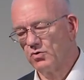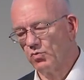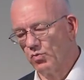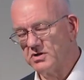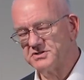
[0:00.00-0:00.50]

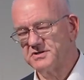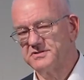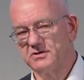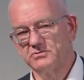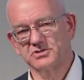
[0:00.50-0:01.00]
What do
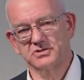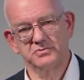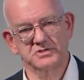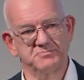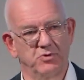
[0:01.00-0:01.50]
those
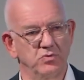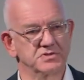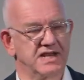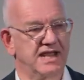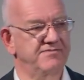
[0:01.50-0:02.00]
two
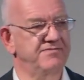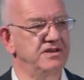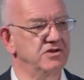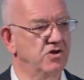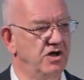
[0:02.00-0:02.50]
sports have
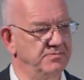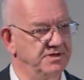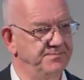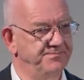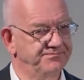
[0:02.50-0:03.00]
in
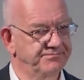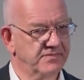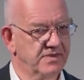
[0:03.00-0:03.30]
common?